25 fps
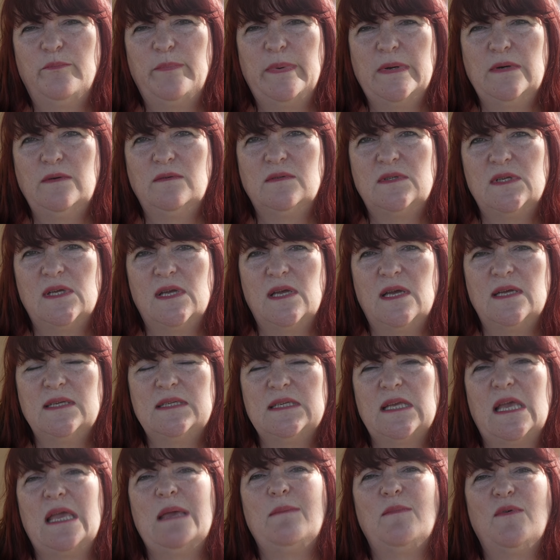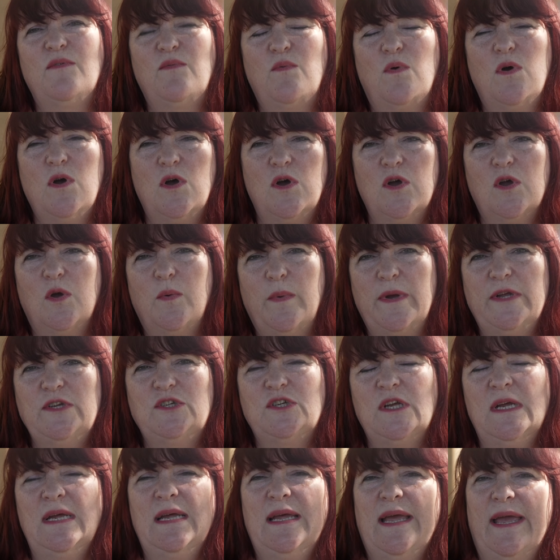building a scheme of work
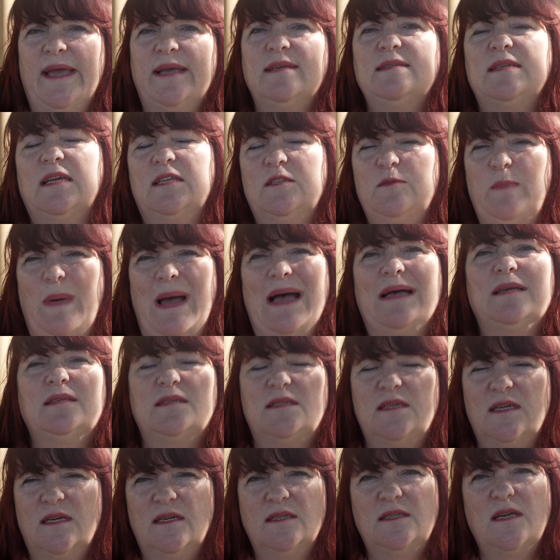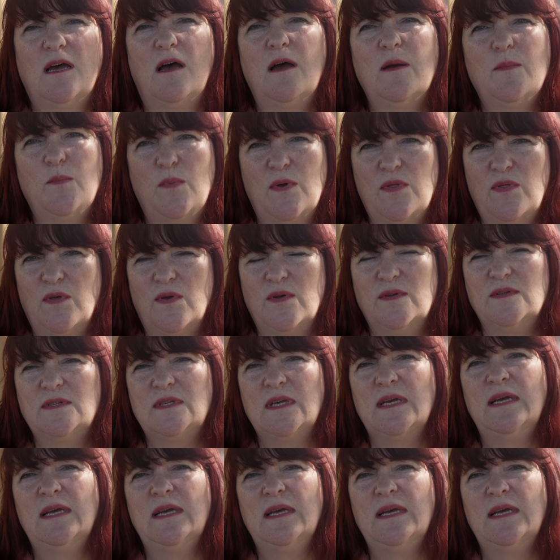which extends past her time with us